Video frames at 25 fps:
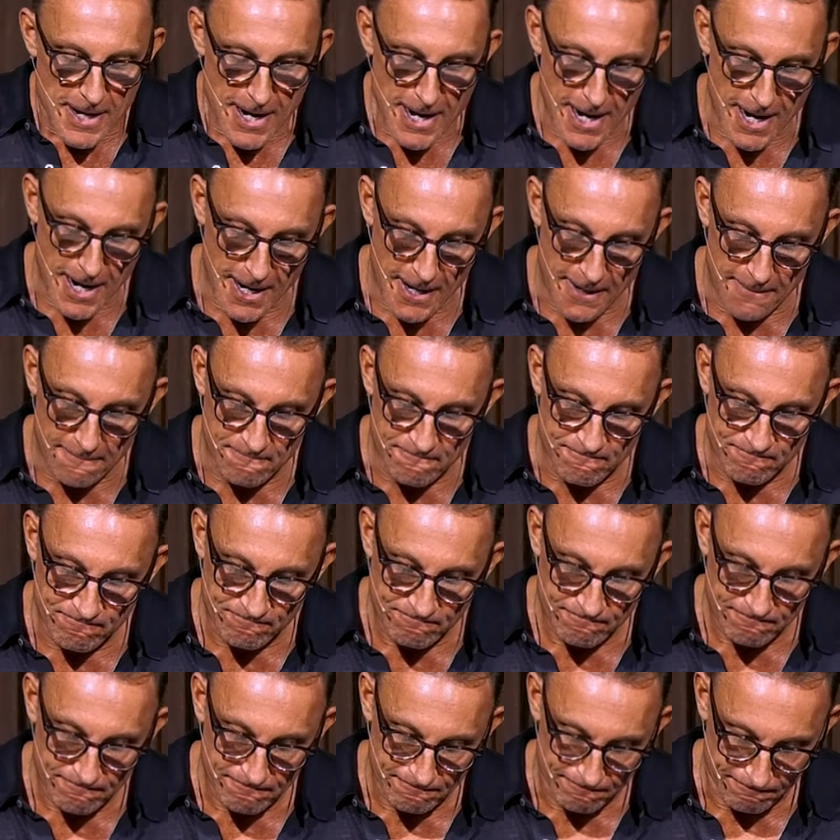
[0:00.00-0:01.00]
Um,
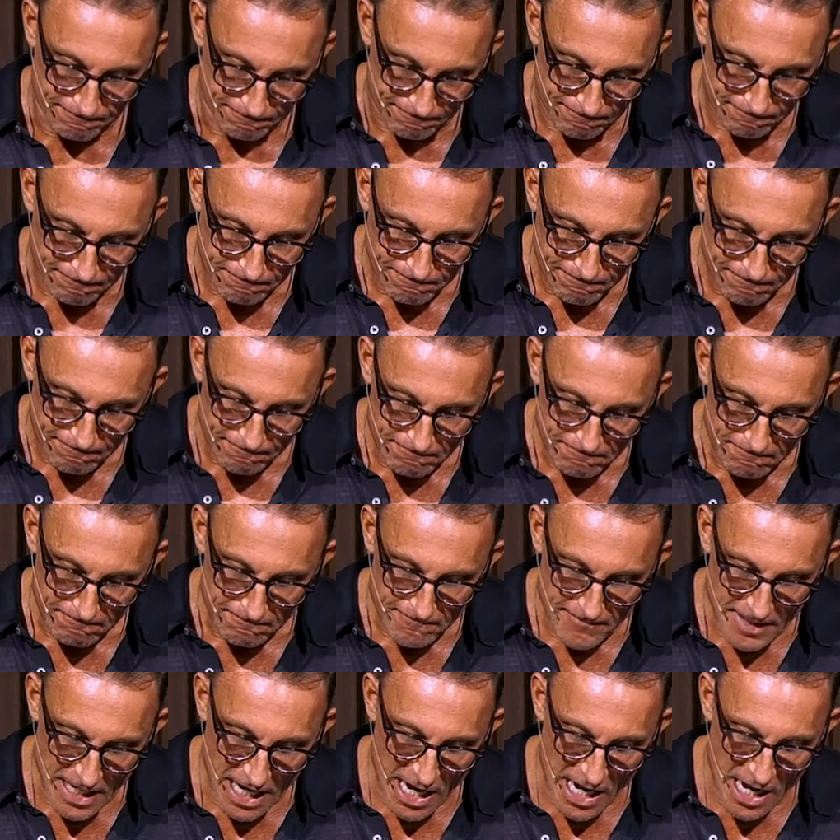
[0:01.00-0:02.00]

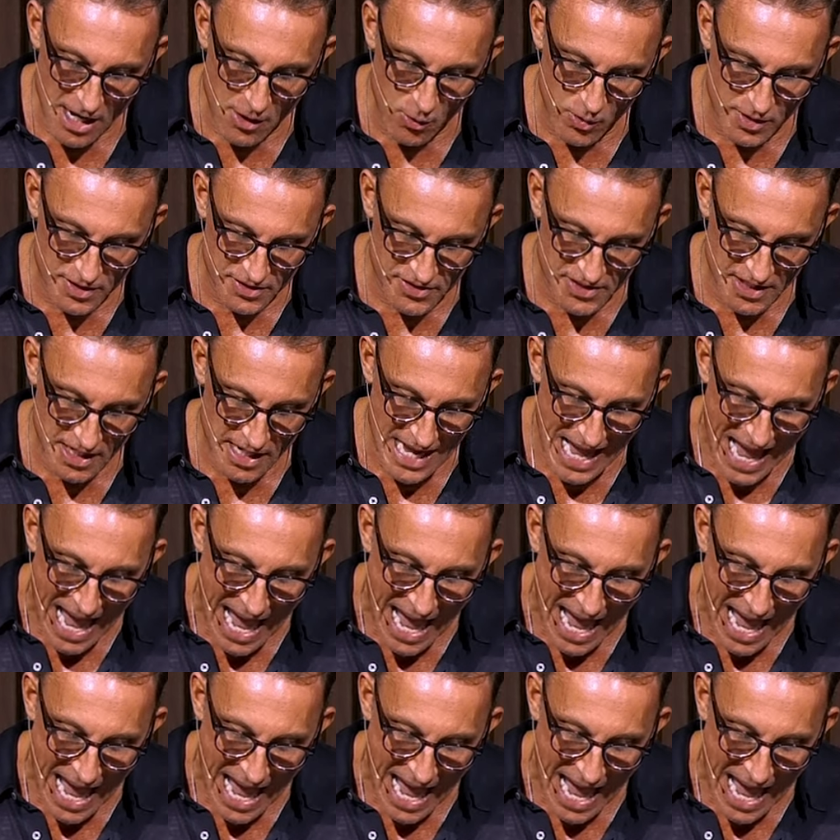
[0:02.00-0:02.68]
I was uh,